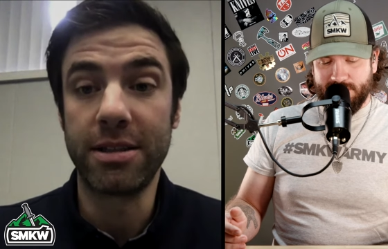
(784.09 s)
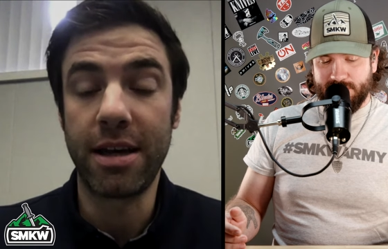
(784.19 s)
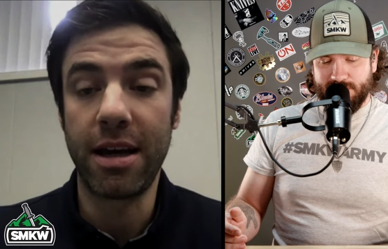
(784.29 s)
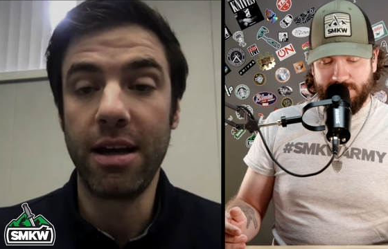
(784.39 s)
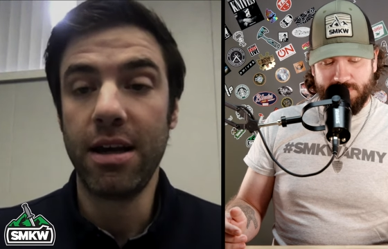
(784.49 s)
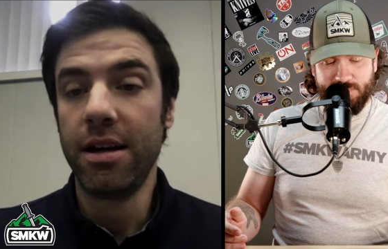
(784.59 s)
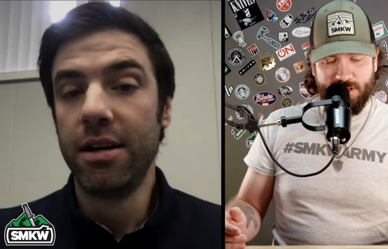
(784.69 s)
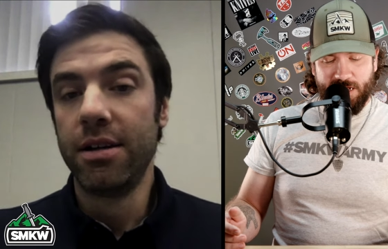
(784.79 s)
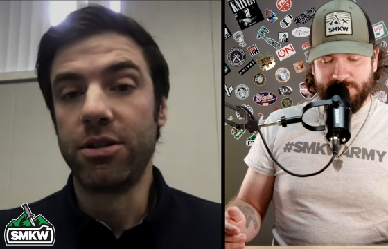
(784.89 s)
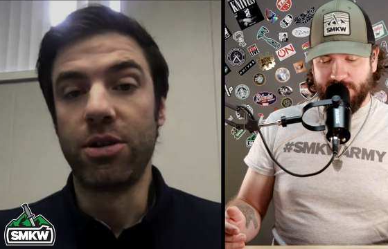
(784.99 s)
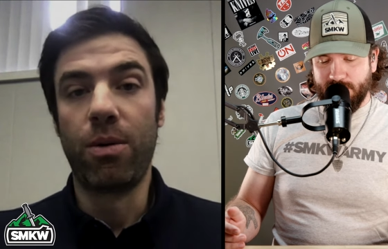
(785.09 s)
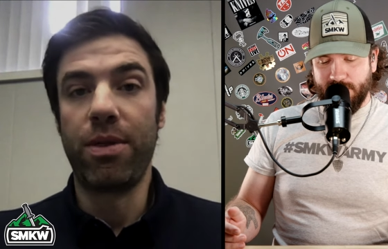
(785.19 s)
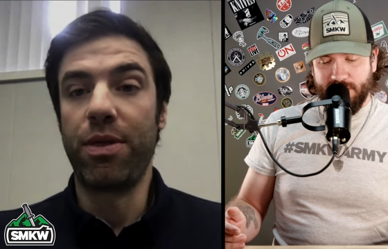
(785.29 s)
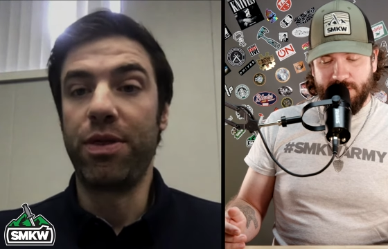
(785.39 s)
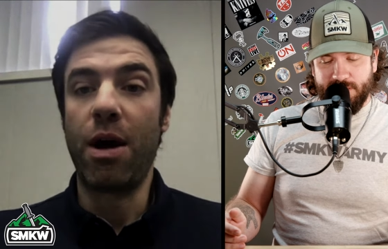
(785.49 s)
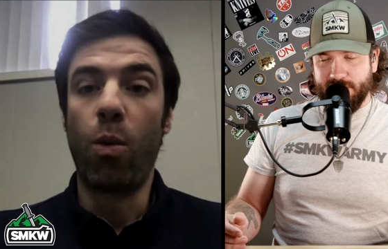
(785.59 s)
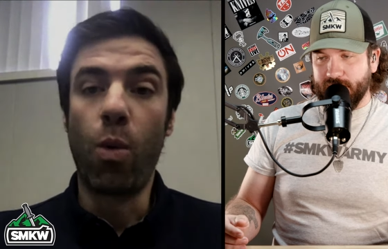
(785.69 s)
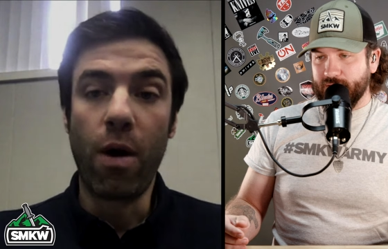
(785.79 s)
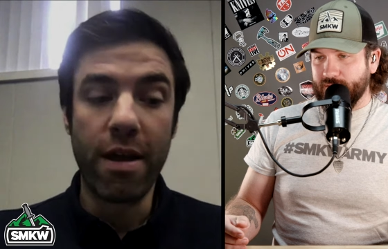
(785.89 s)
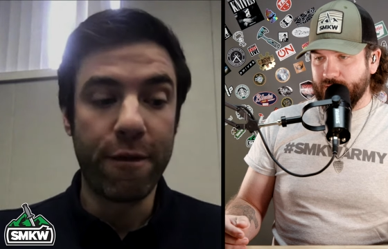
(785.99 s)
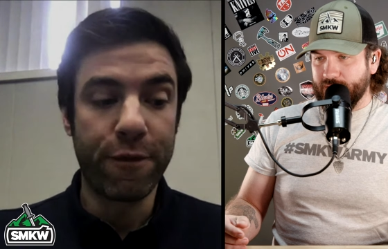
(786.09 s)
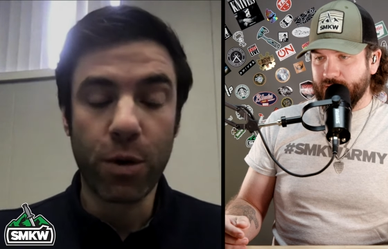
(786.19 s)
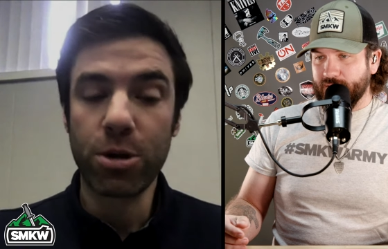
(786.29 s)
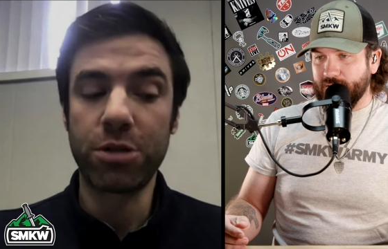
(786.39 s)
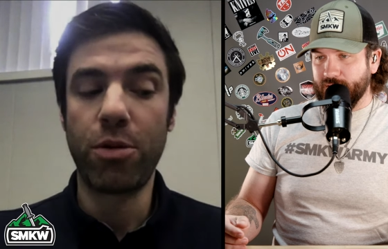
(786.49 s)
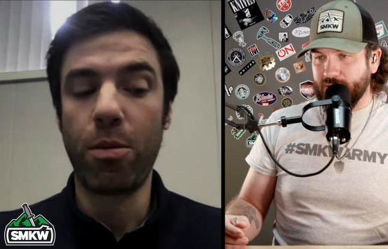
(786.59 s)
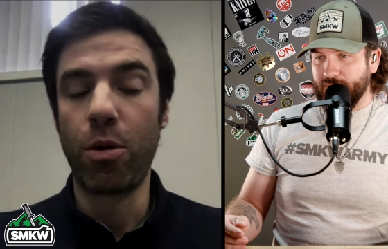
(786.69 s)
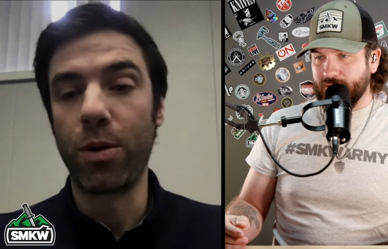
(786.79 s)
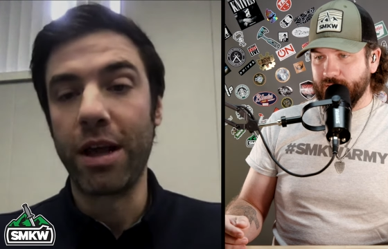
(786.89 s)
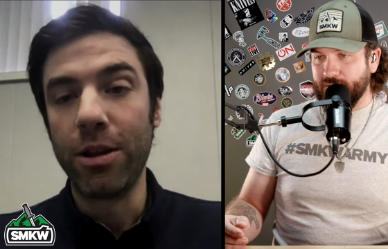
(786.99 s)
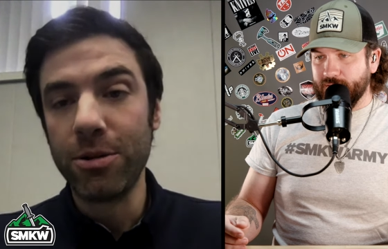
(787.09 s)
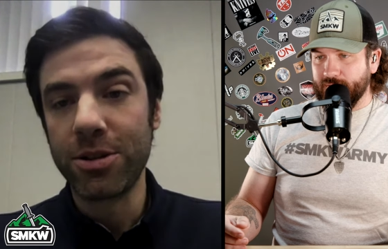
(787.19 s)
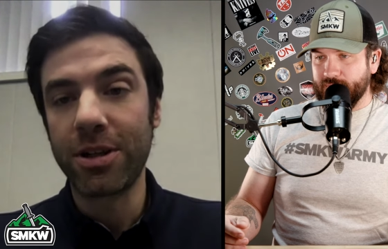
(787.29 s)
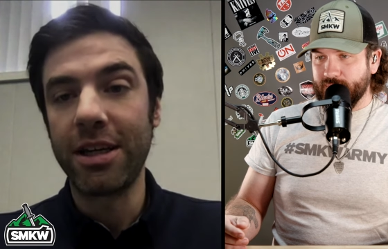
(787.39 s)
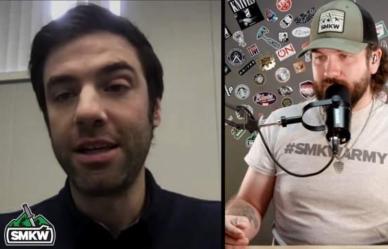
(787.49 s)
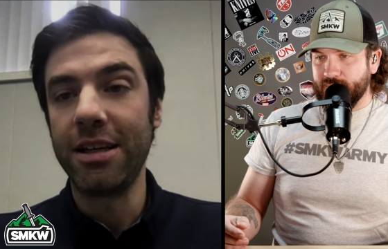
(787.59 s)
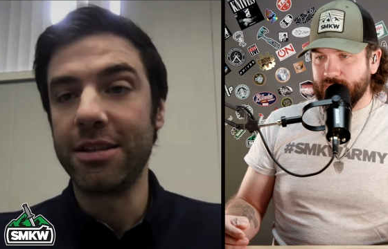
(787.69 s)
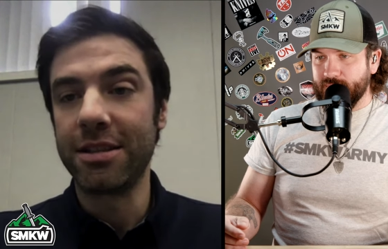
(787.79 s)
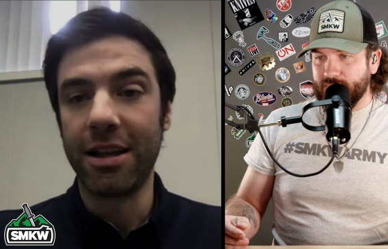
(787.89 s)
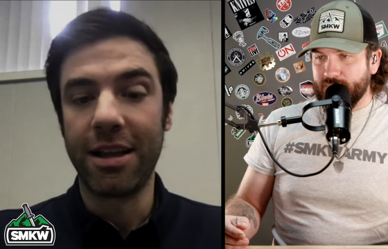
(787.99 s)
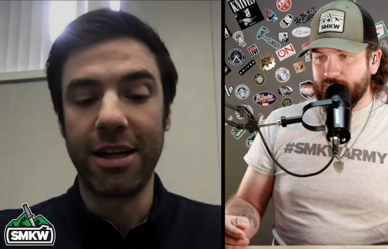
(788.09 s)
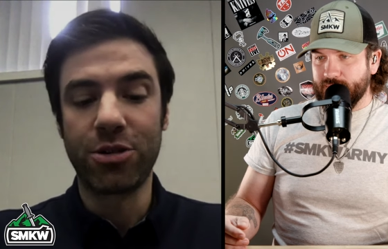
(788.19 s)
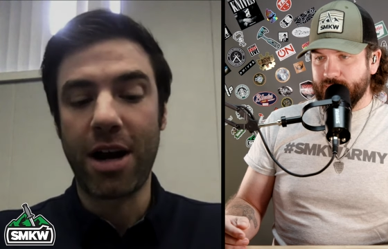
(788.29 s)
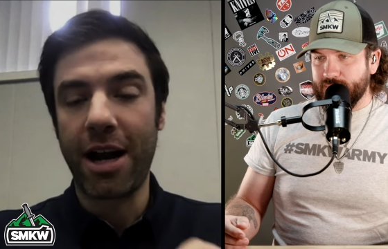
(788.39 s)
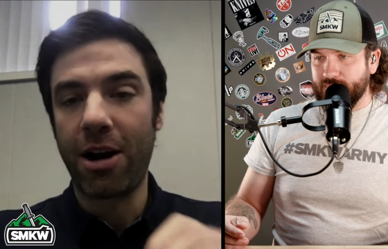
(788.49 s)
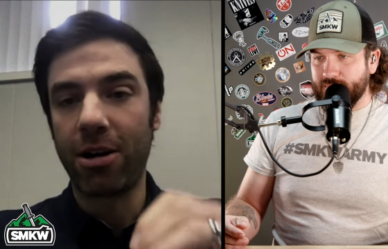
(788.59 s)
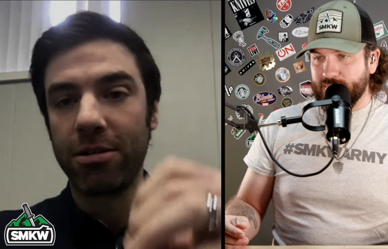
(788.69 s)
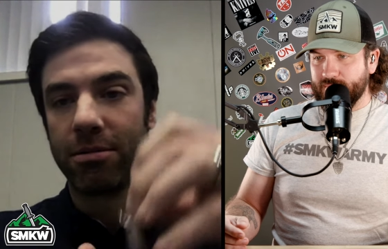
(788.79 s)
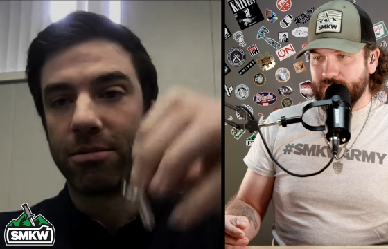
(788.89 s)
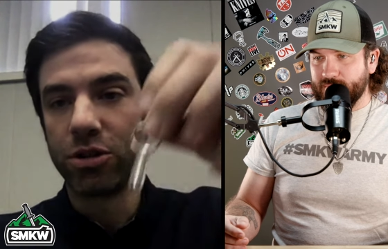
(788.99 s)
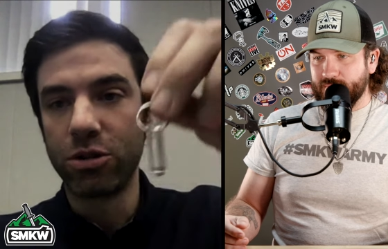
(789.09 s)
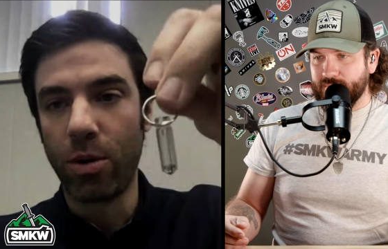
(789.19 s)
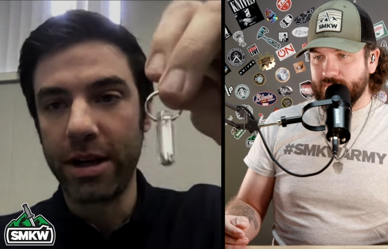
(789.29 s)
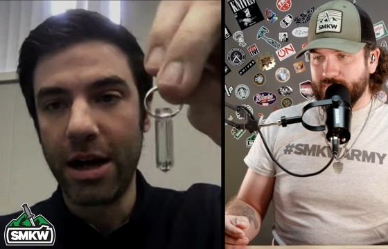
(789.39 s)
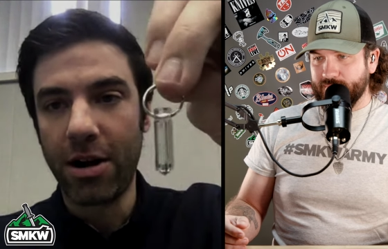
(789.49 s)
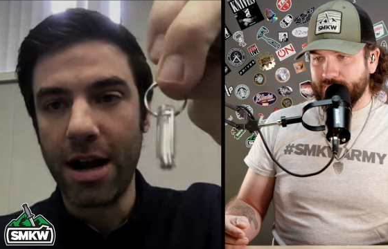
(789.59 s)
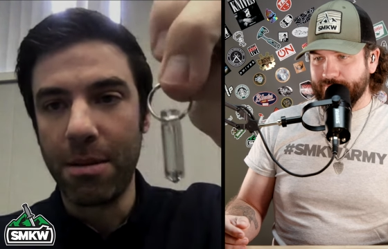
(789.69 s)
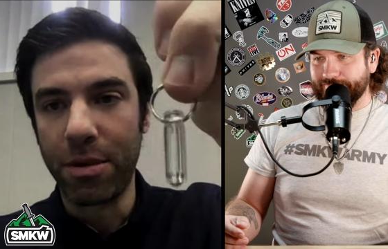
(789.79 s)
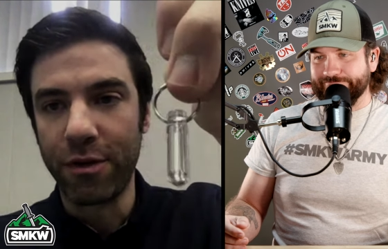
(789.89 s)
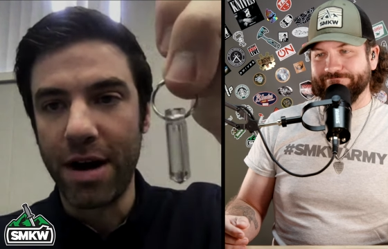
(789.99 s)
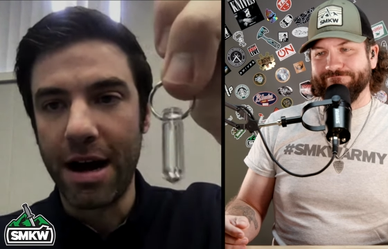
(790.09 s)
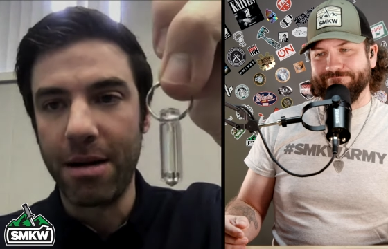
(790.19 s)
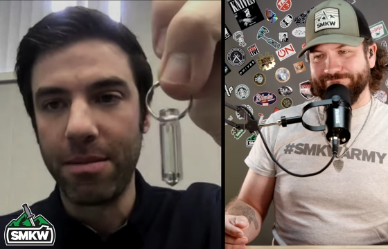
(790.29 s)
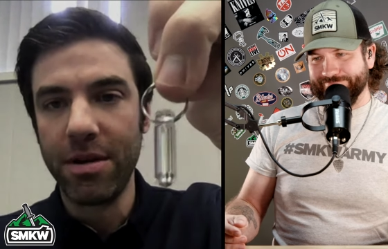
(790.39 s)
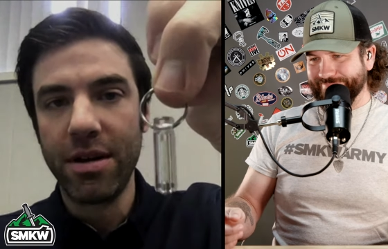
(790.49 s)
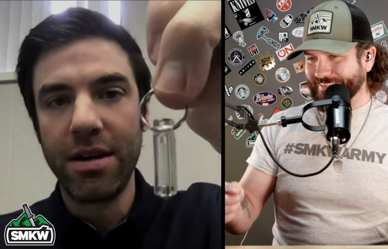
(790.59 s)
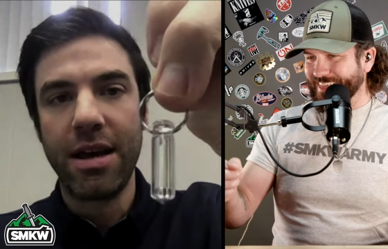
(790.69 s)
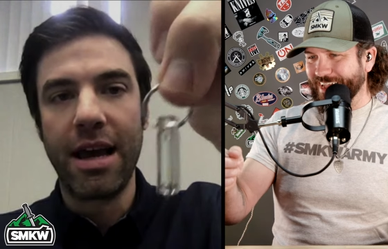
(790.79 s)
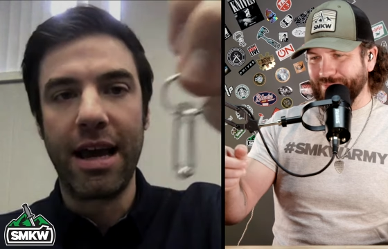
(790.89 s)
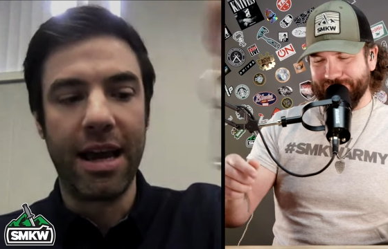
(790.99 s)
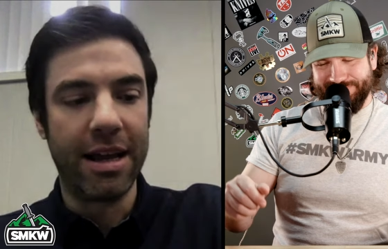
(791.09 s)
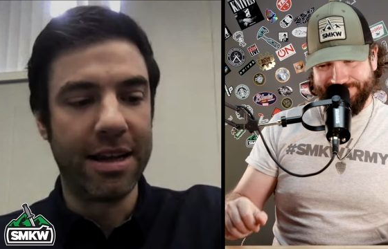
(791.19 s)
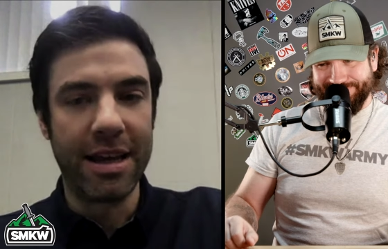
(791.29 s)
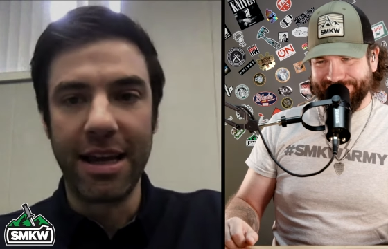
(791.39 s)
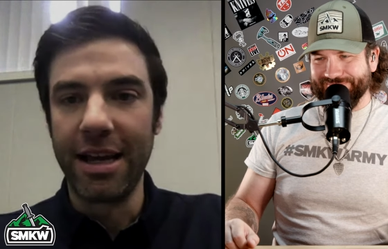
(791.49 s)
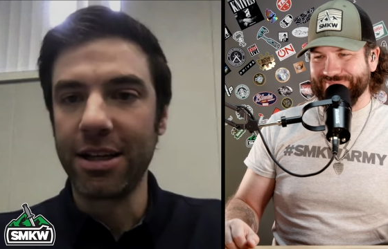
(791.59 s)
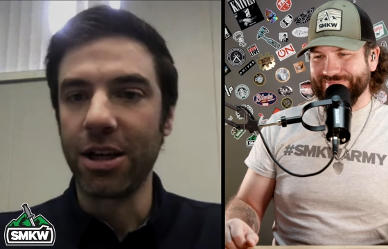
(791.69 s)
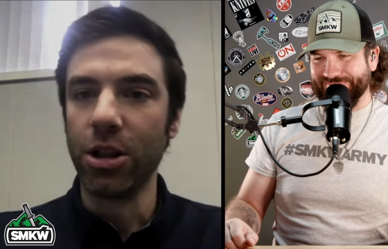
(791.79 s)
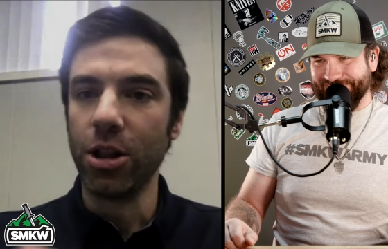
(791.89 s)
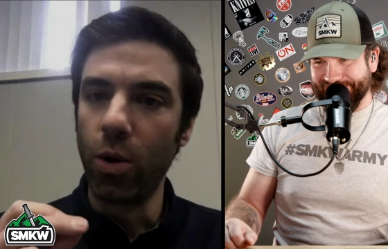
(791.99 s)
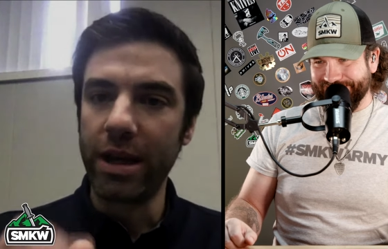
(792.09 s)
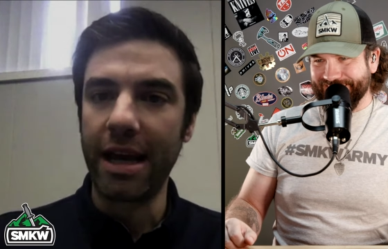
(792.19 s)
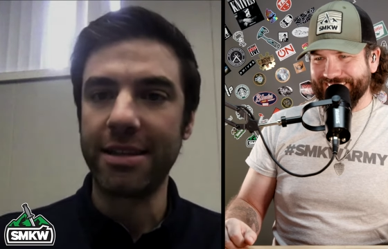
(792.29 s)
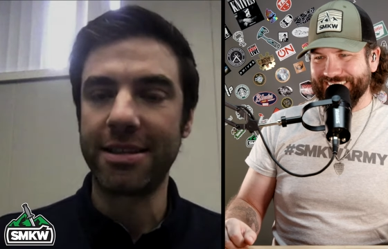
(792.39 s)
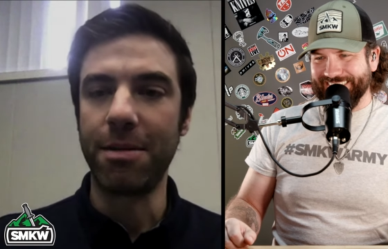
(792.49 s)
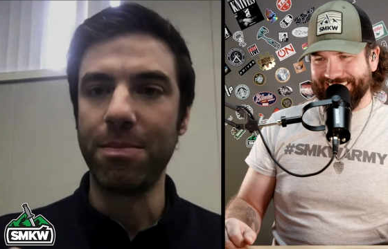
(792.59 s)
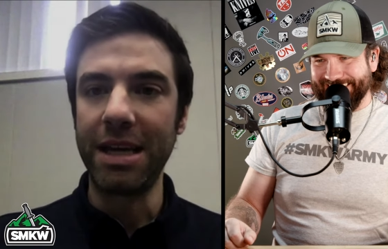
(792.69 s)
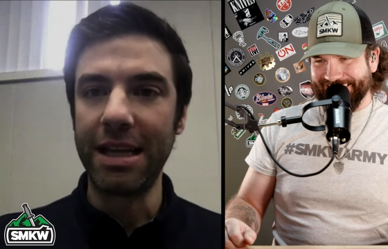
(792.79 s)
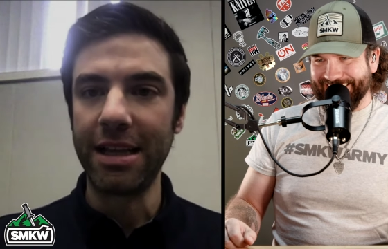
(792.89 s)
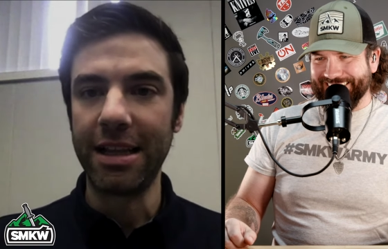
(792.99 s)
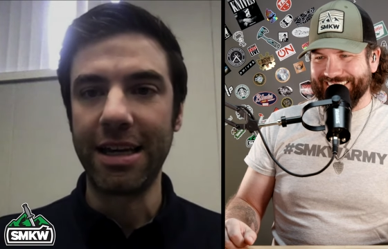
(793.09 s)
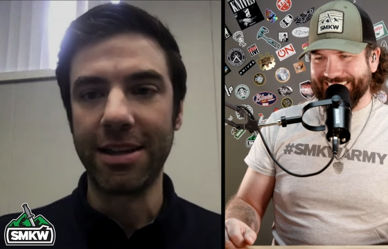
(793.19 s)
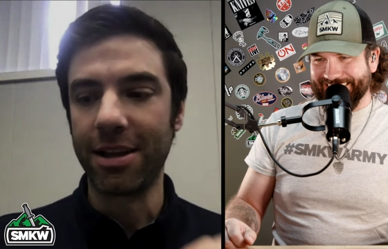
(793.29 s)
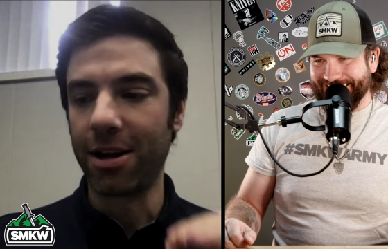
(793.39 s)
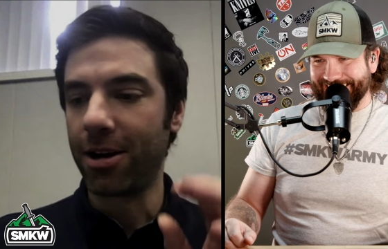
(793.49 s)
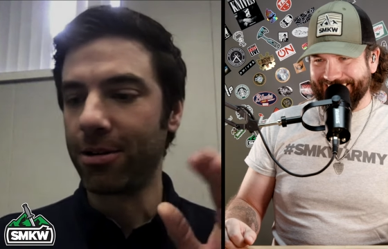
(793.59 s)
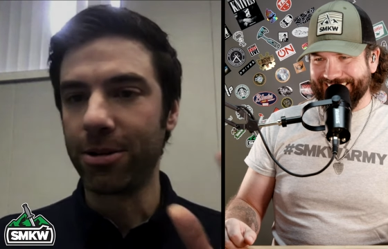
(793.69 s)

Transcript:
Speaker 1: Let's say absolutely. So that one that first moment where they lose their keys and they try our twenty dollar ember fob, yeah, and it locates it immediately in their